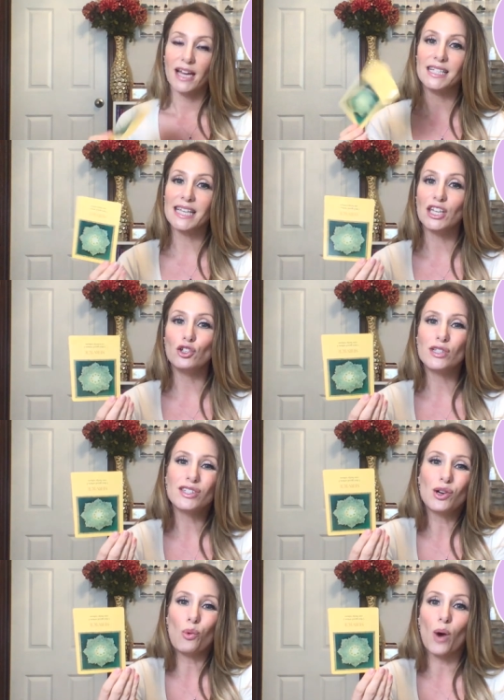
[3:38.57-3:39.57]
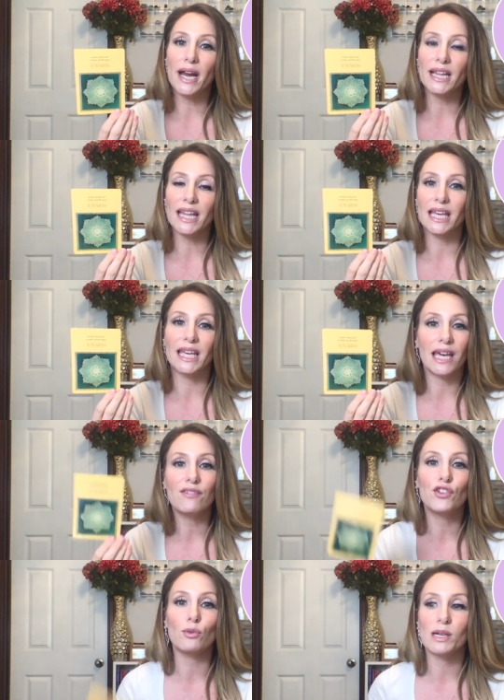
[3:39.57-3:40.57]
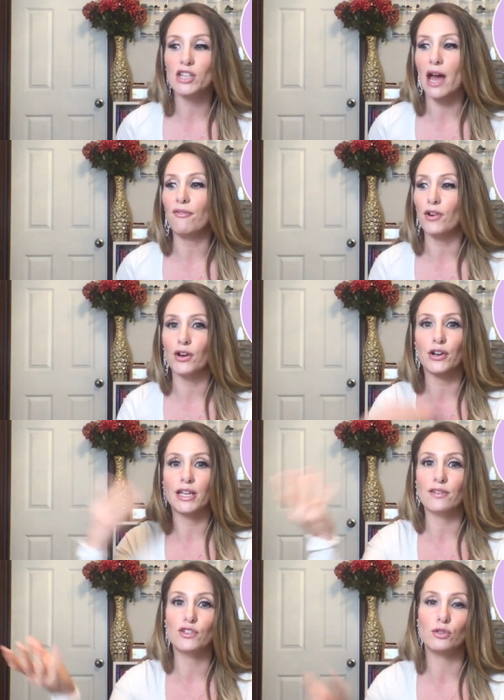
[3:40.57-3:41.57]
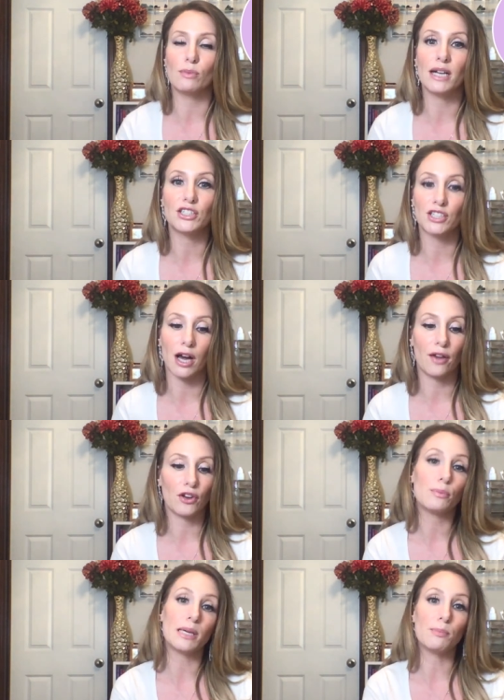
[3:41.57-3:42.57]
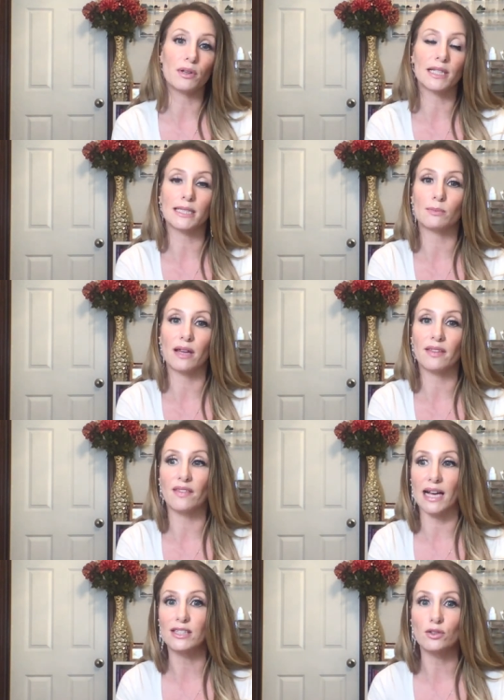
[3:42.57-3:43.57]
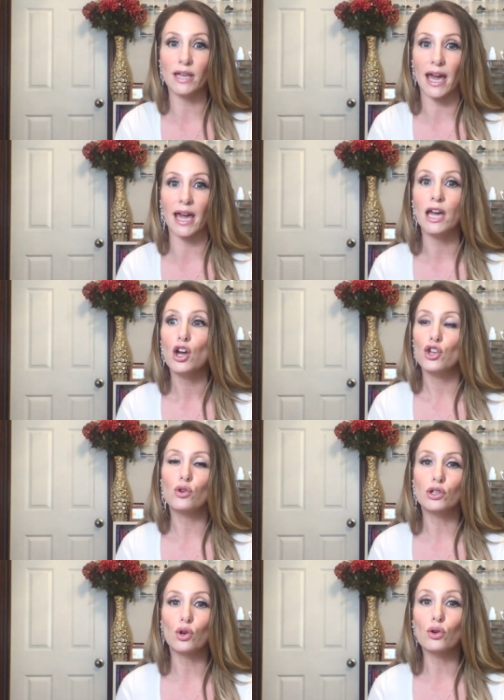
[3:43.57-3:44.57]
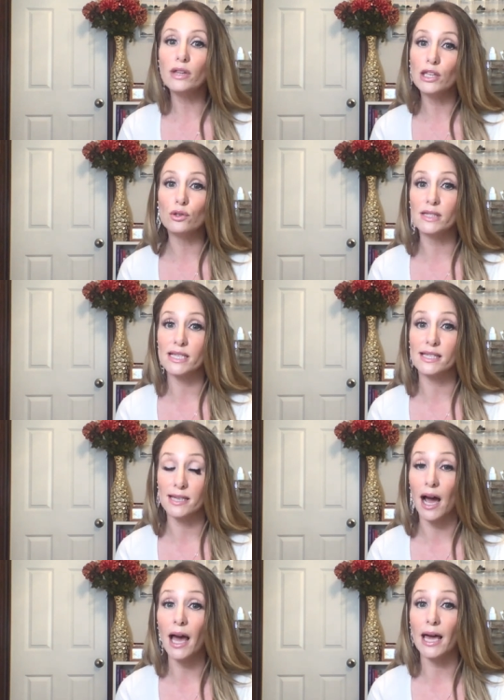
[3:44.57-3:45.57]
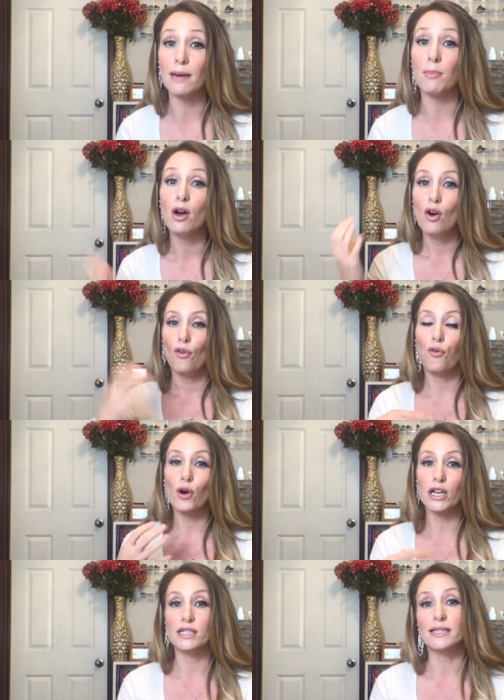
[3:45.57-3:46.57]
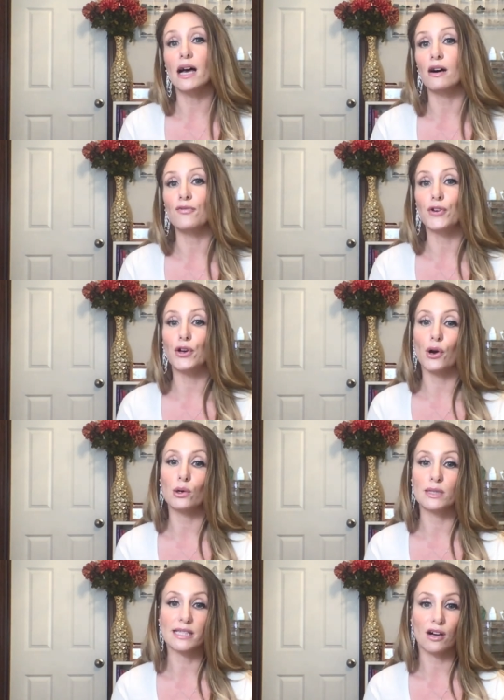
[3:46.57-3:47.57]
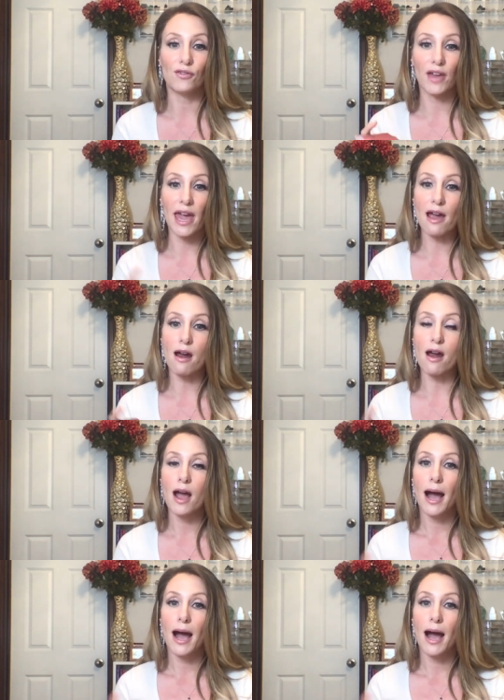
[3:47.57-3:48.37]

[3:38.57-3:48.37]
and it's like you just don't want to like give too much effort or give too much to other people this month and that's okay you can totally use this time for yourself, for your own self care.